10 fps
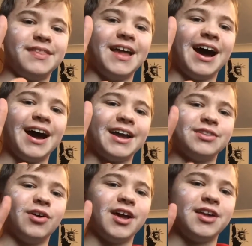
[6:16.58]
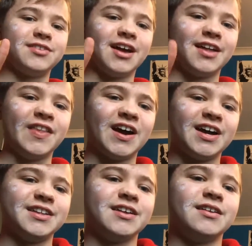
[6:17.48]
9, not 8, at
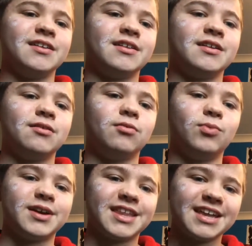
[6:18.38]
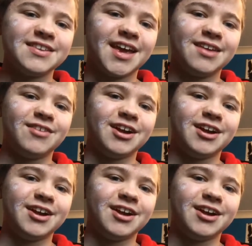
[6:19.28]
9. We're gonna get to 8